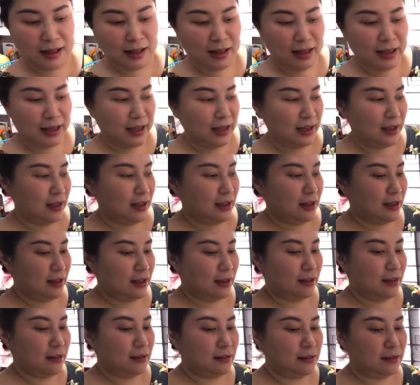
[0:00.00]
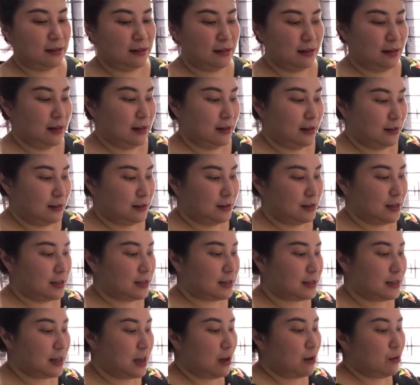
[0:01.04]
And
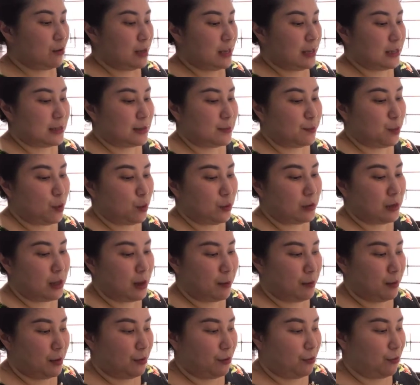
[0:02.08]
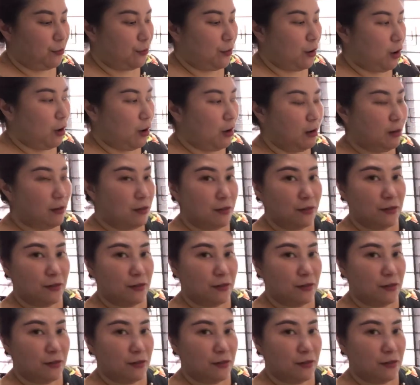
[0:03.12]
just now is book number 4,